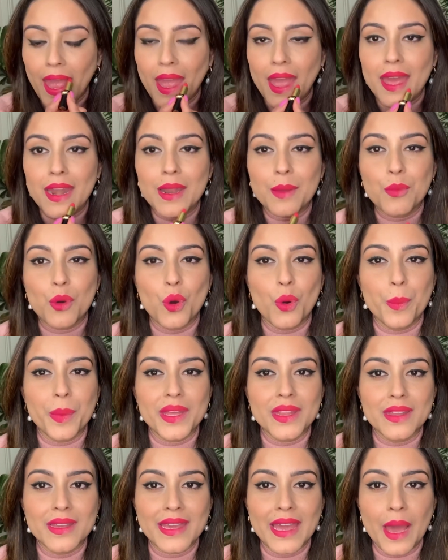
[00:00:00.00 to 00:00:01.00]
And I'm
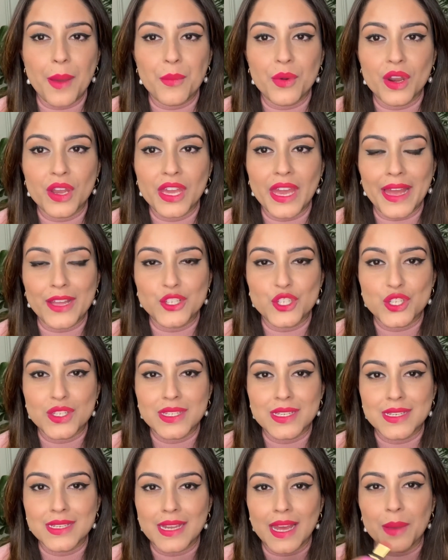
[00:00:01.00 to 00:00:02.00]
hoping the camera catches it.